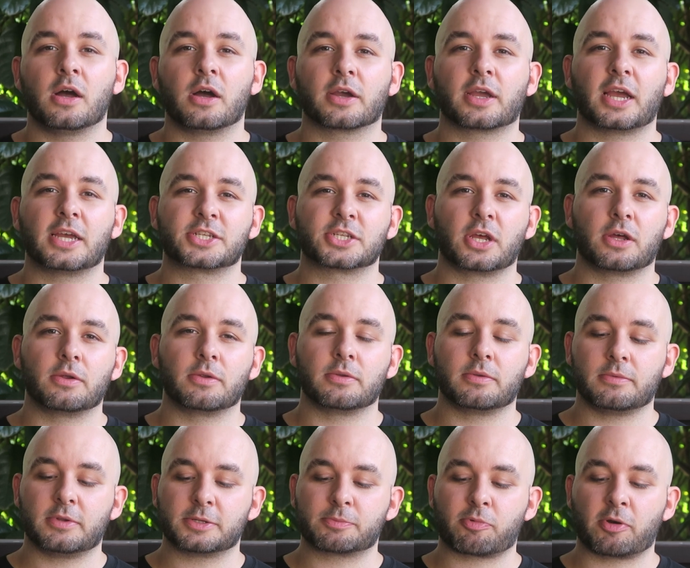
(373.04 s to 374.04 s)
Okay,
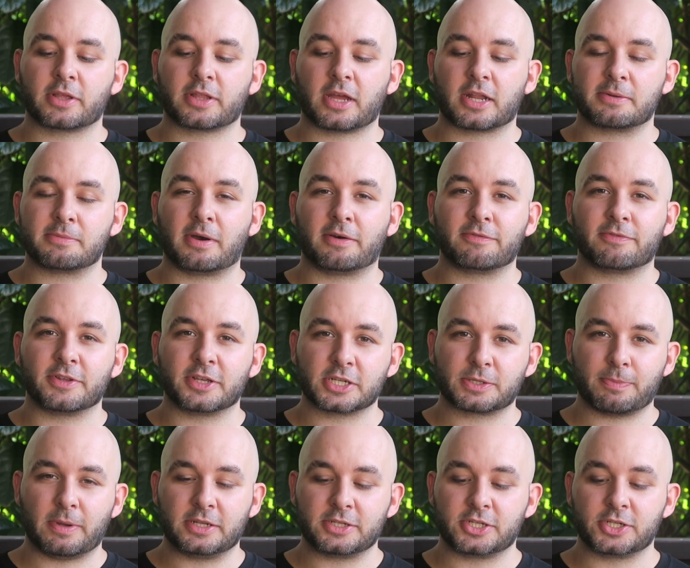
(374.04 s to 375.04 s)
so let's break down the monthly
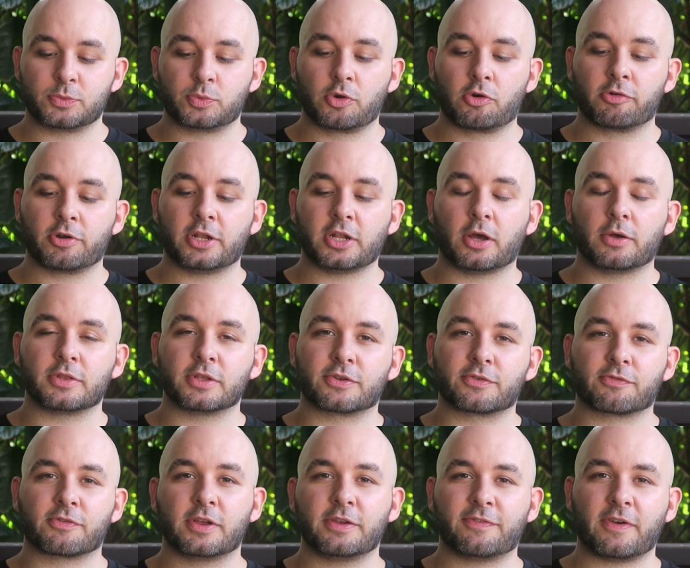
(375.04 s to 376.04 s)
expenses. We already know there's
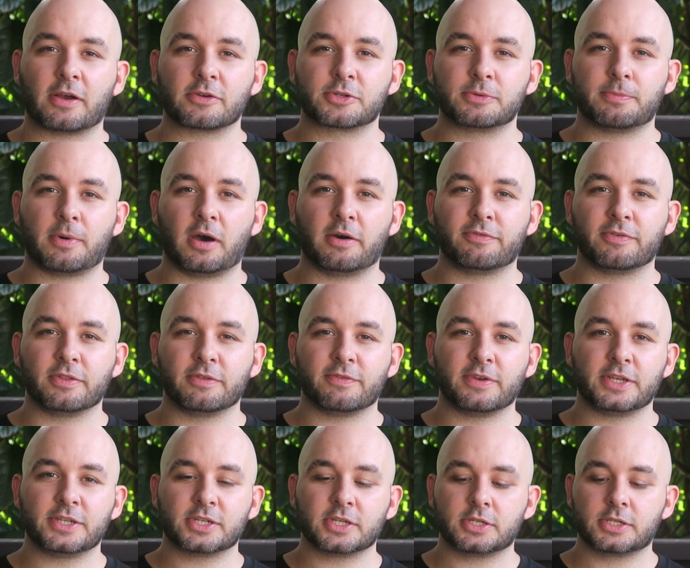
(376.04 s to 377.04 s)
3,000 baht for the
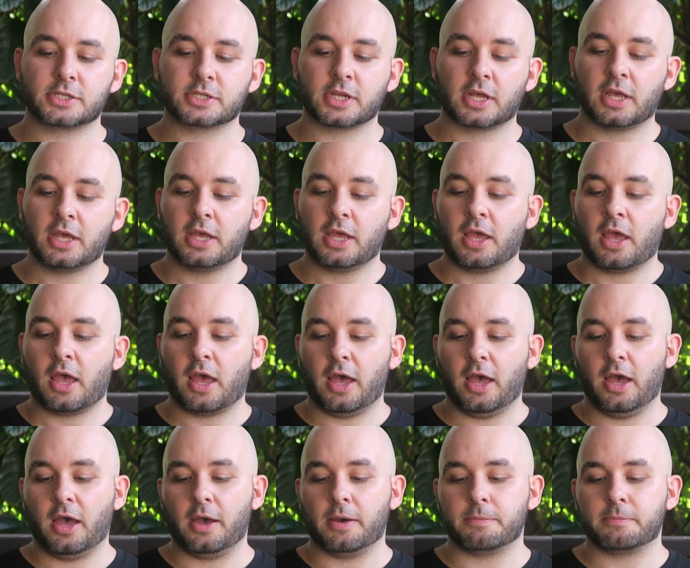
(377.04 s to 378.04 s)
visas.
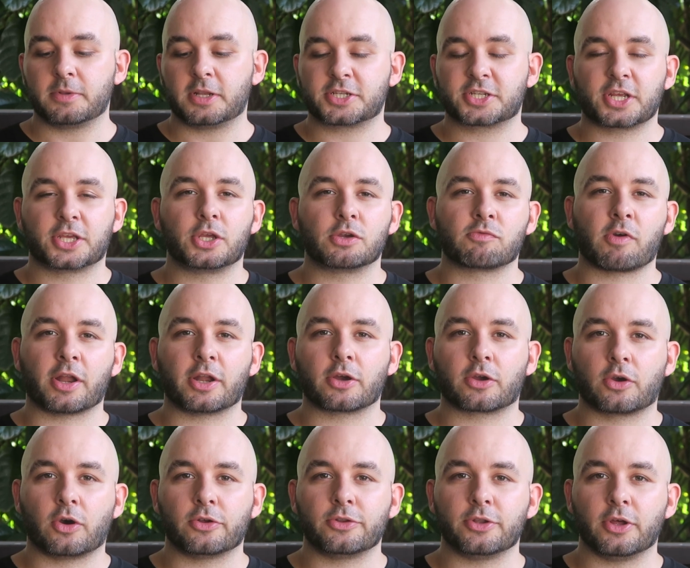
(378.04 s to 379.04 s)
Let's say you rent
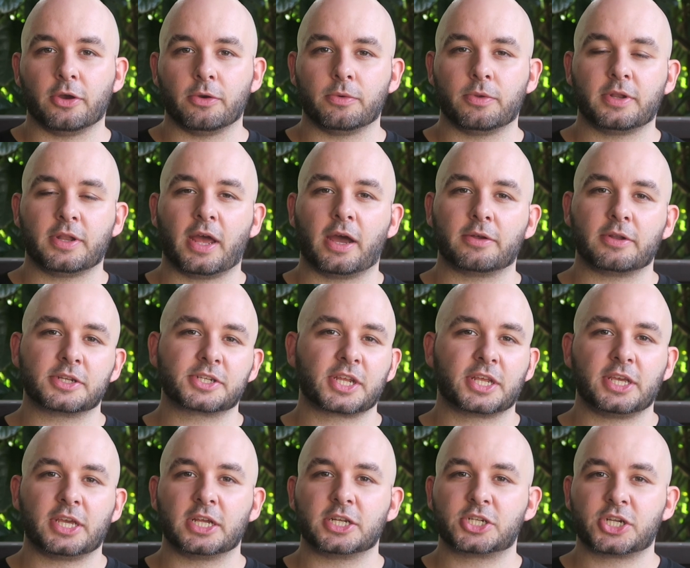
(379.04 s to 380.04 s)
a condo. Now, let's
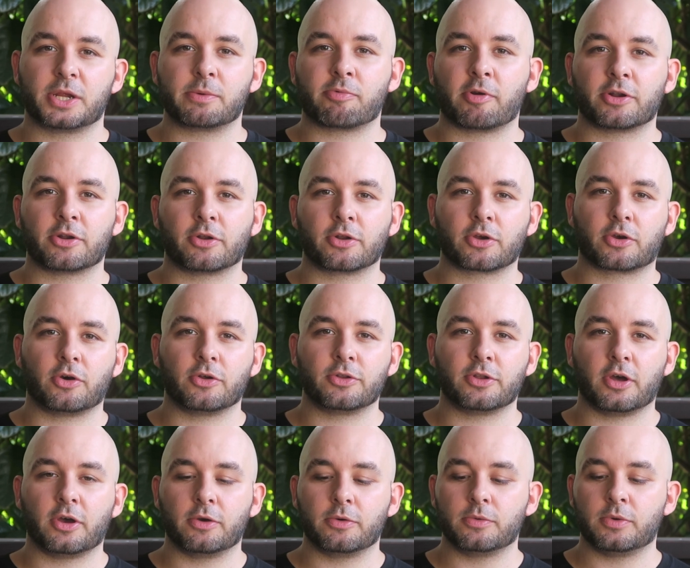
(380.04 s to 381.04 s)
say you get cheap rent on a
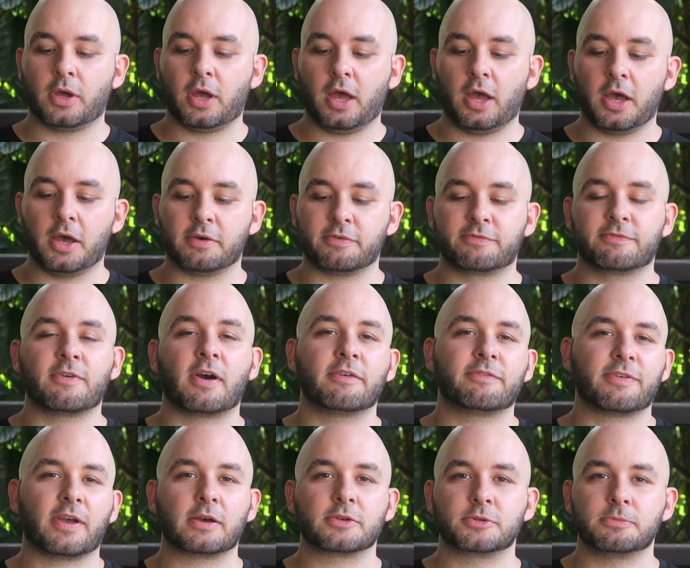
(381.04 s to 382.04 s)
condo,
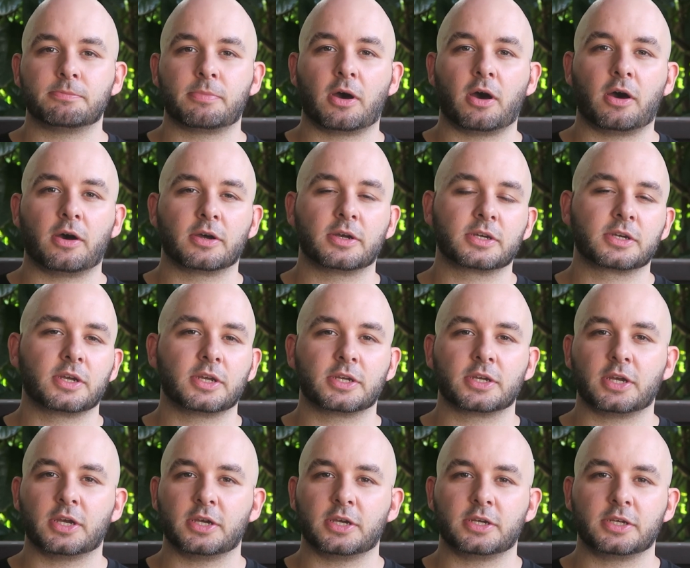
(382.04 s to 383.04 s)
5,000 baht
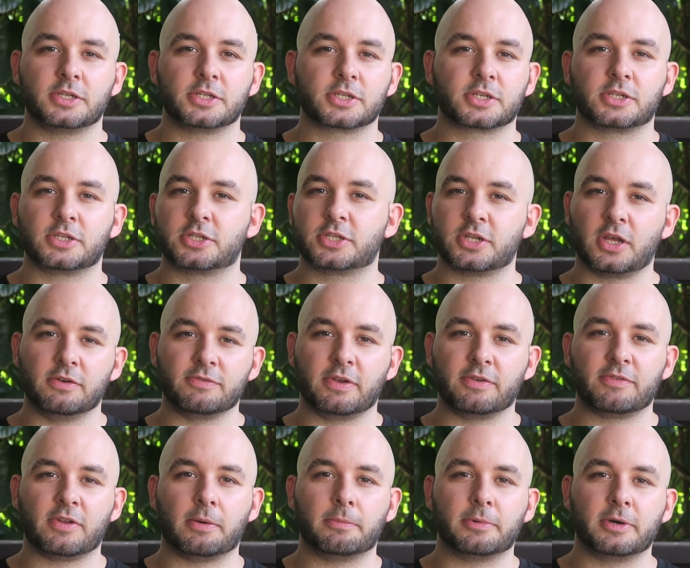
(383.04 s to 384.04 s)
is a
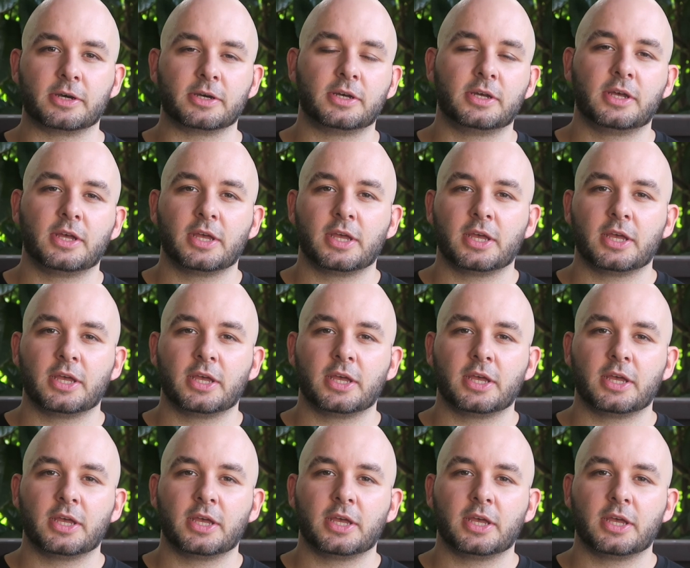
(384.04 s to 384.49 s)
conservative number.